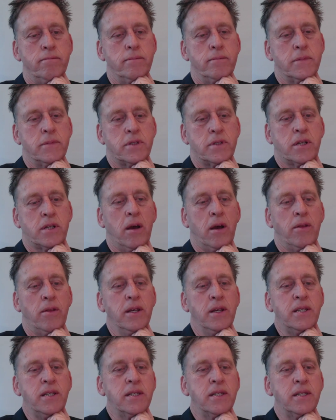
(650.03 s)
So
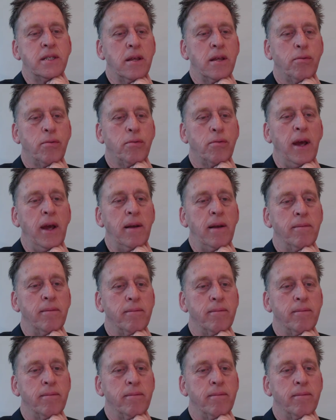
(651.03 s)
this is a threat,